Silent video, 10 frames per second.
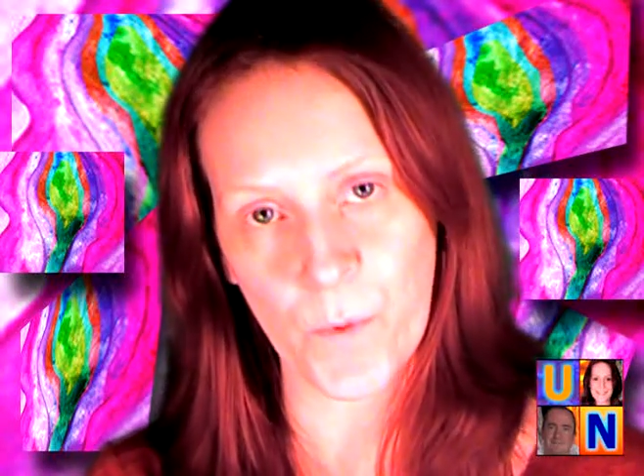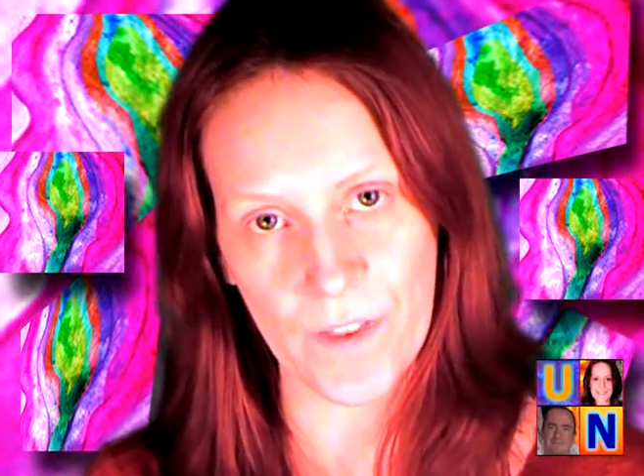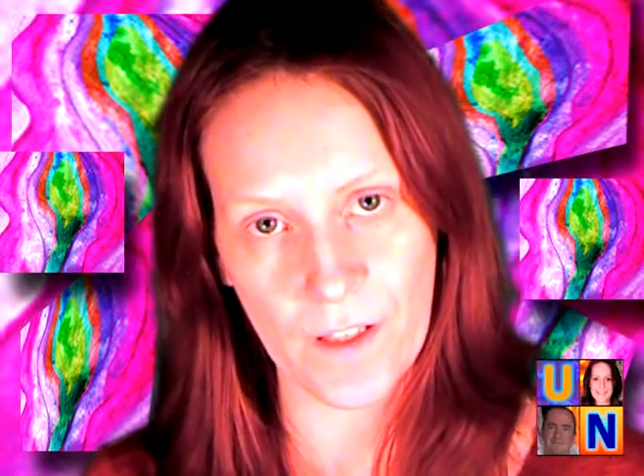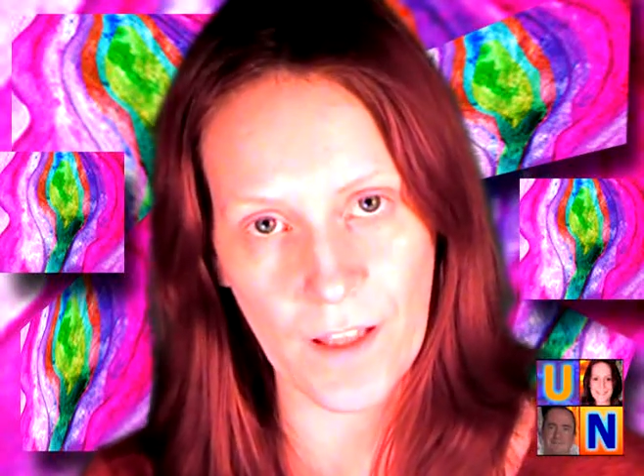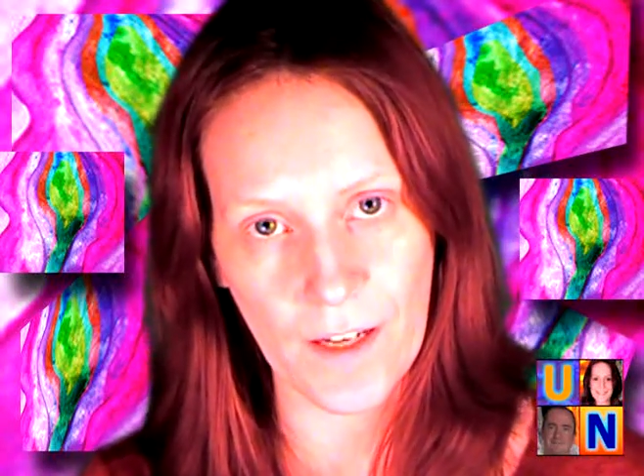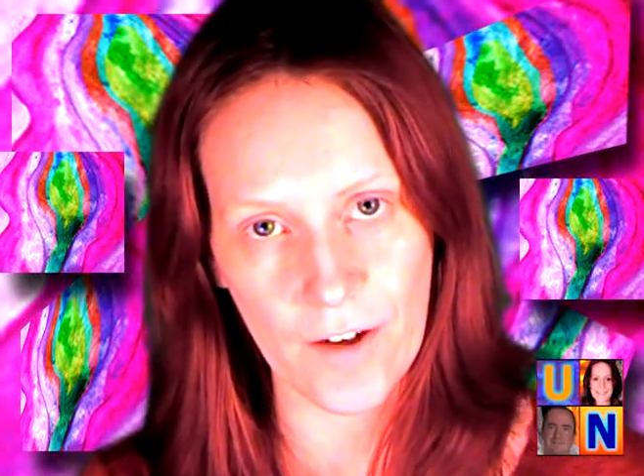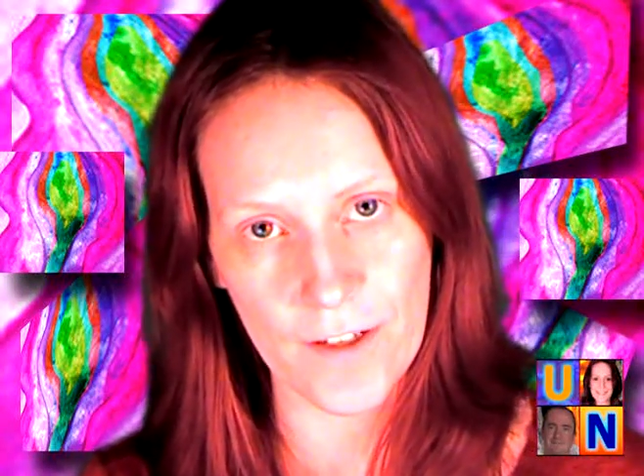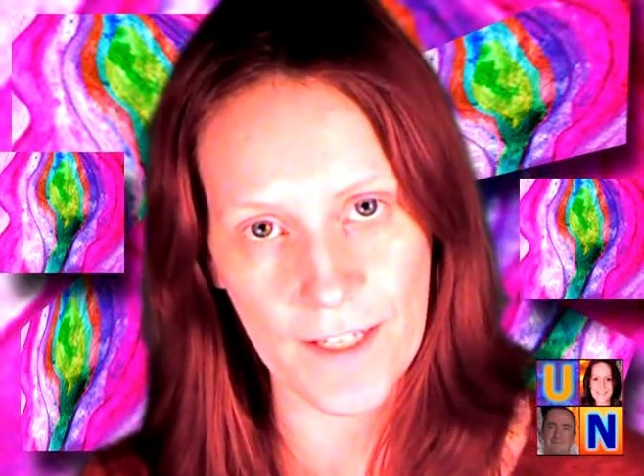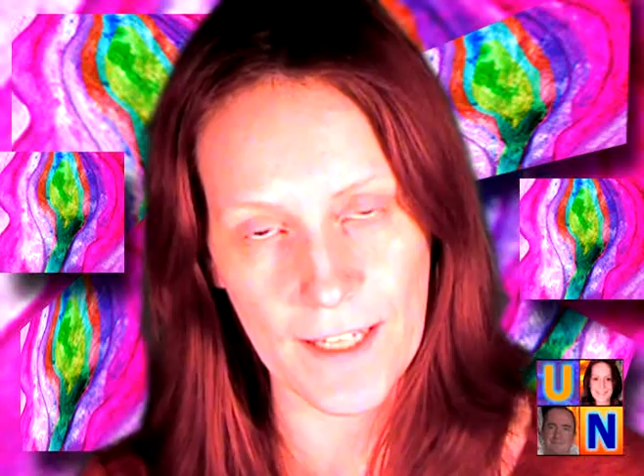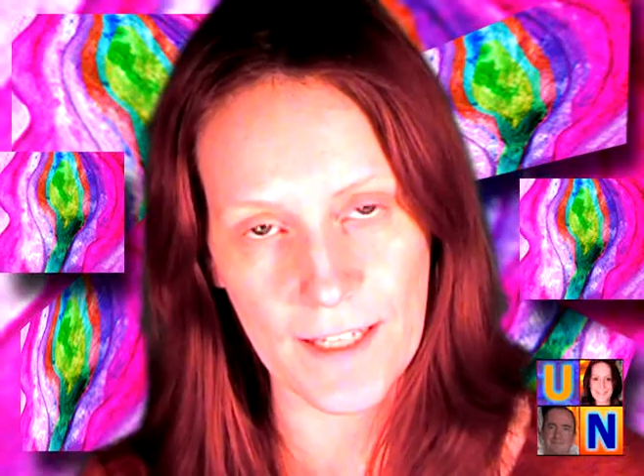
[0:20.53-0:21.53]
with
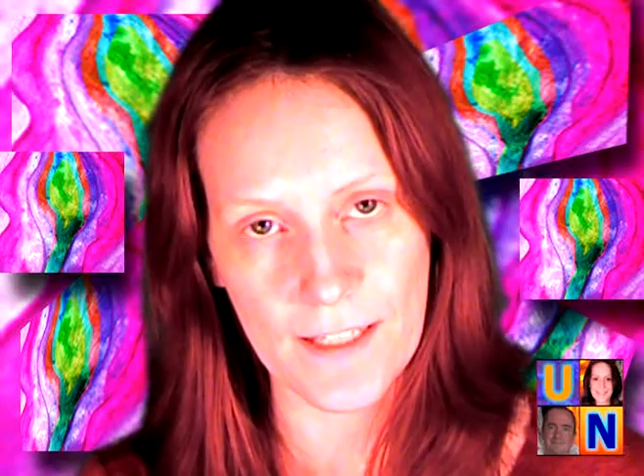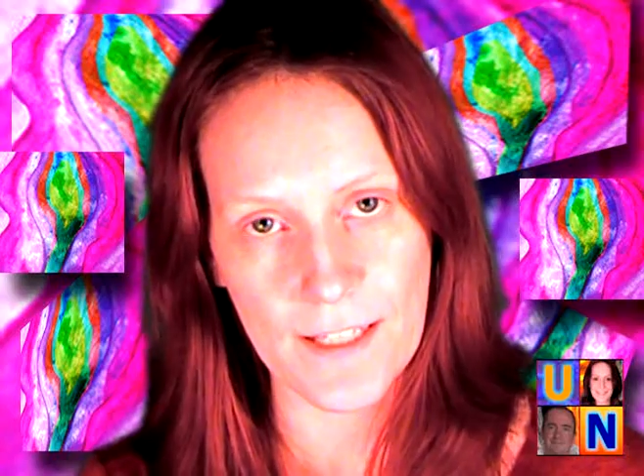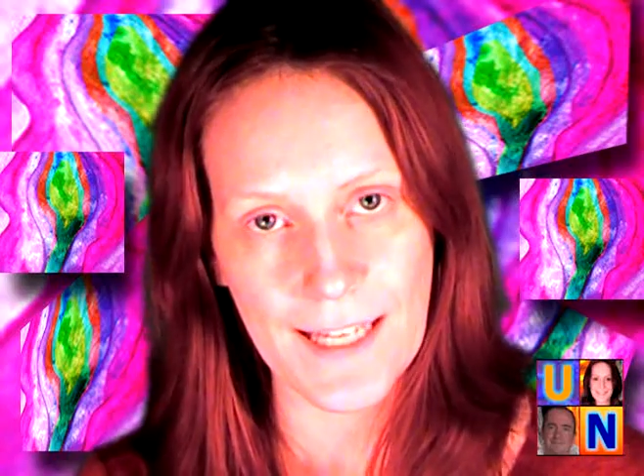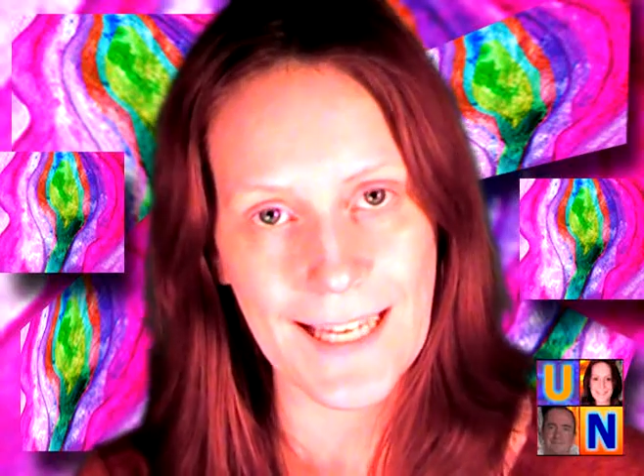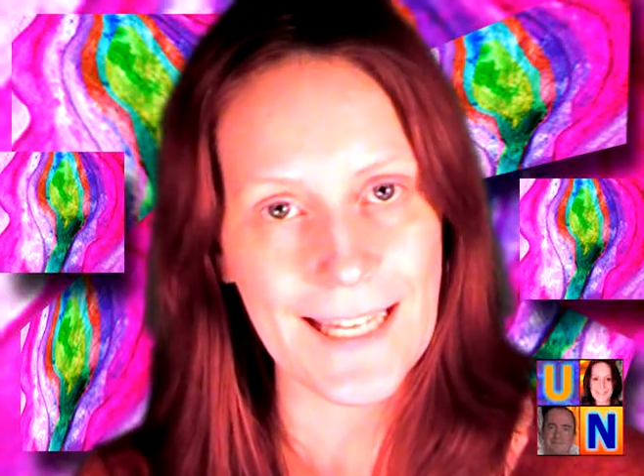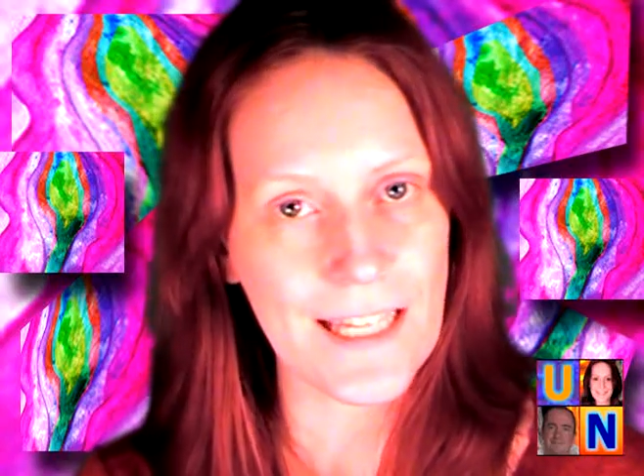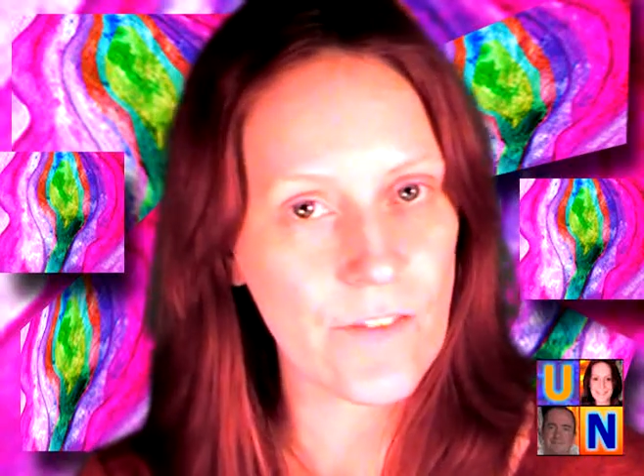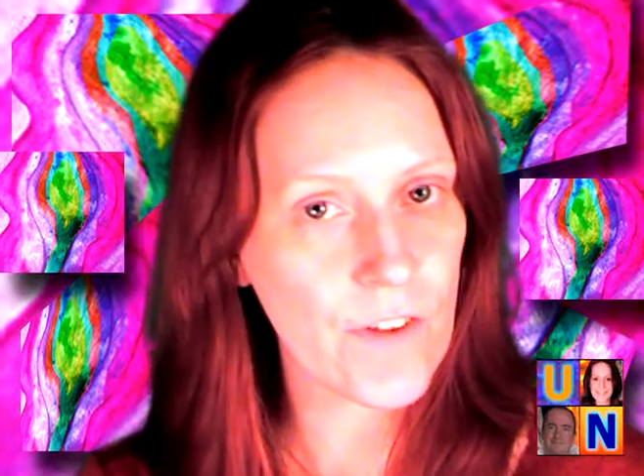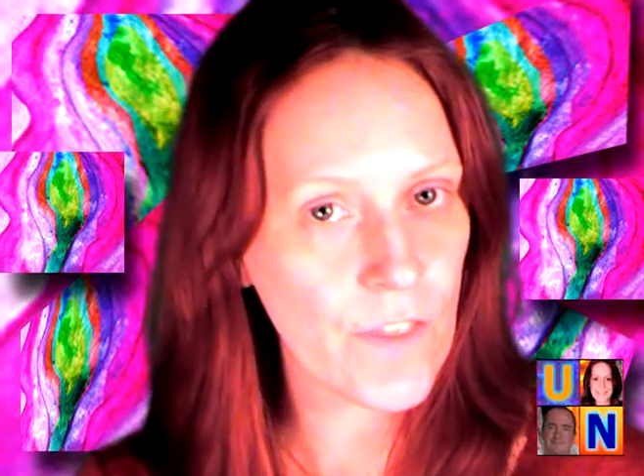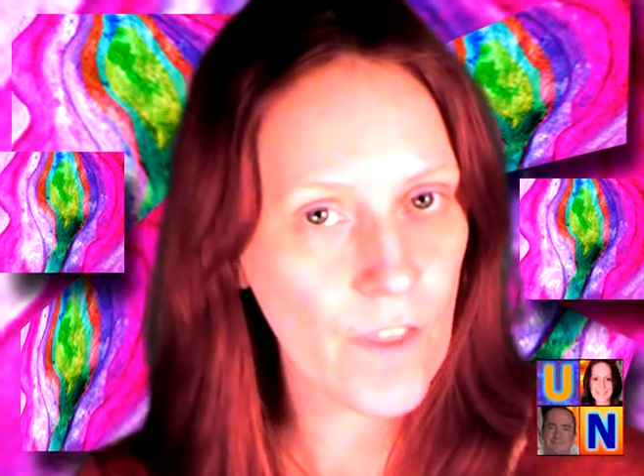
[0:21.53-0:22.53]
clarity,
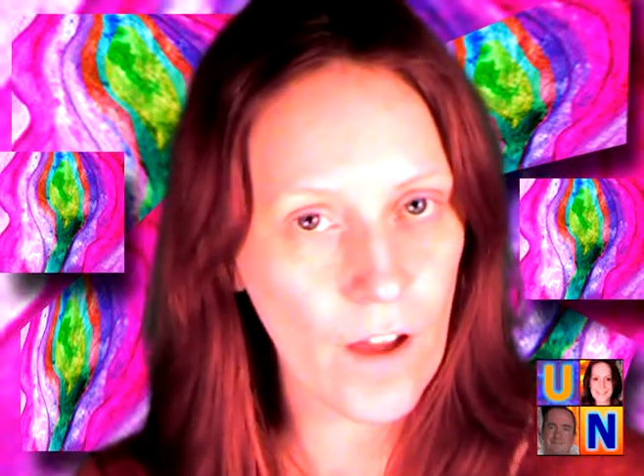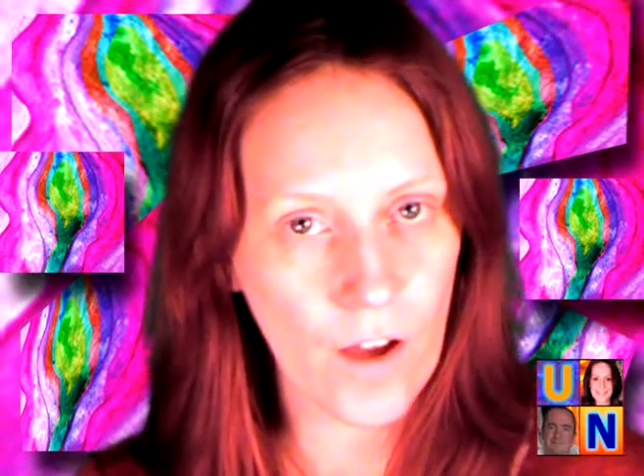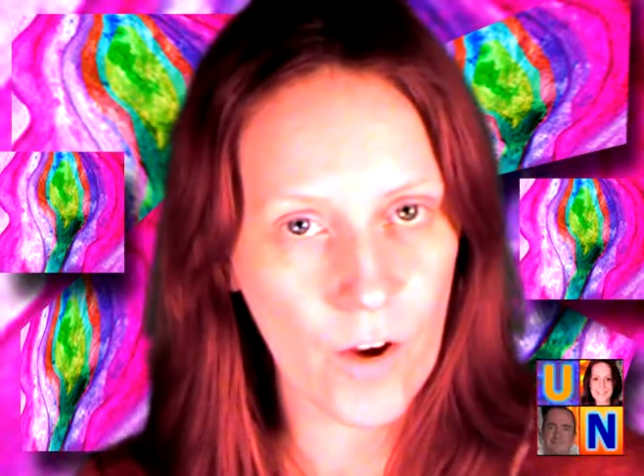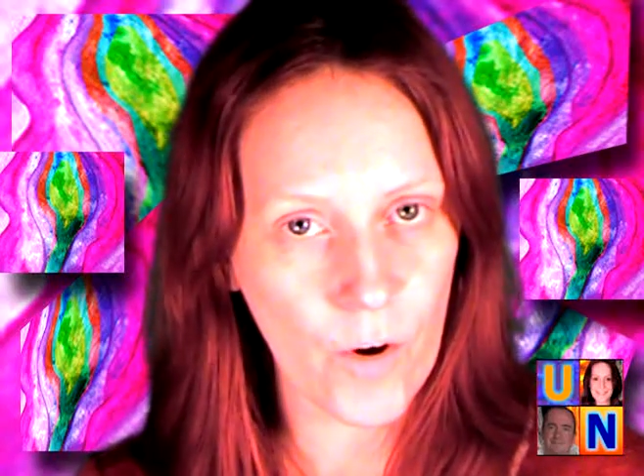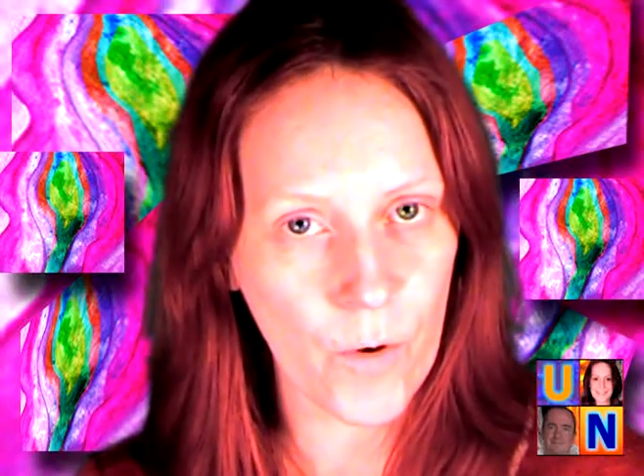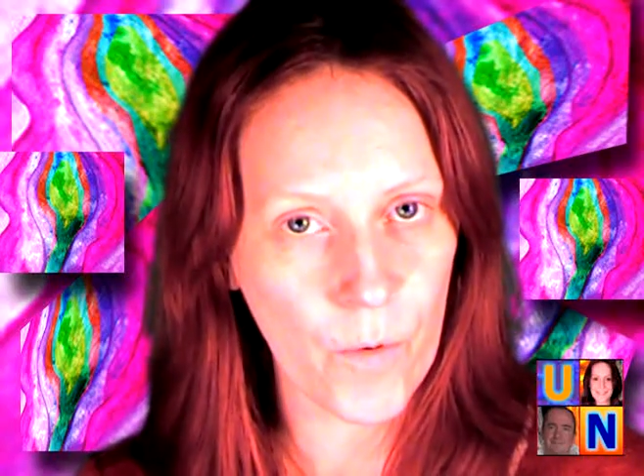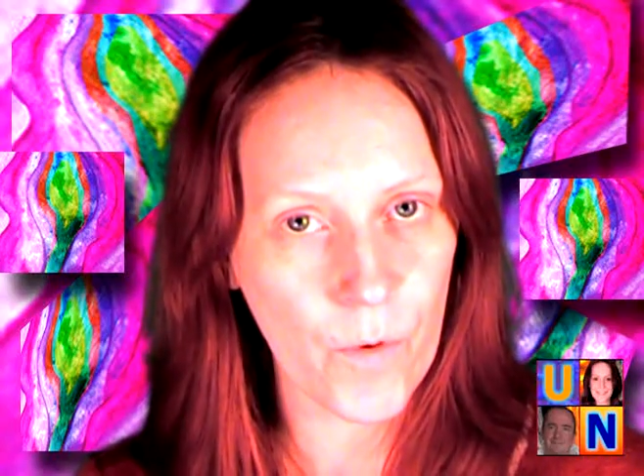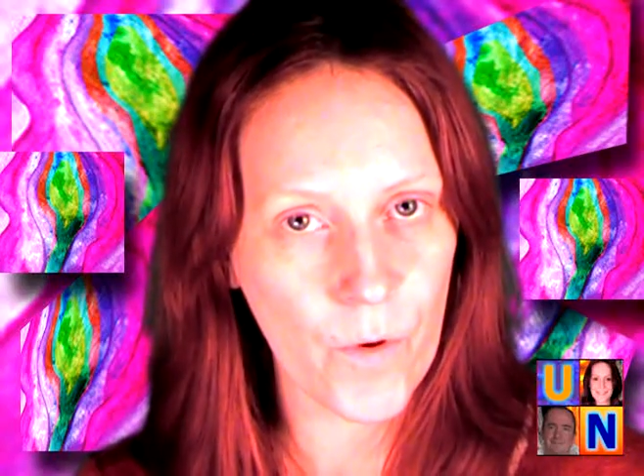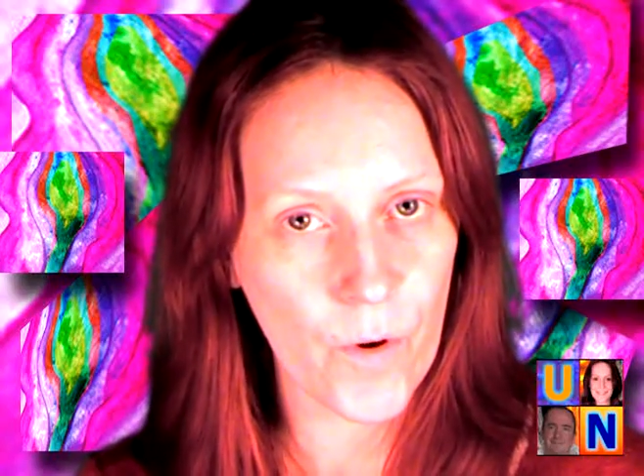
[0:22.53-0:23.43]
even though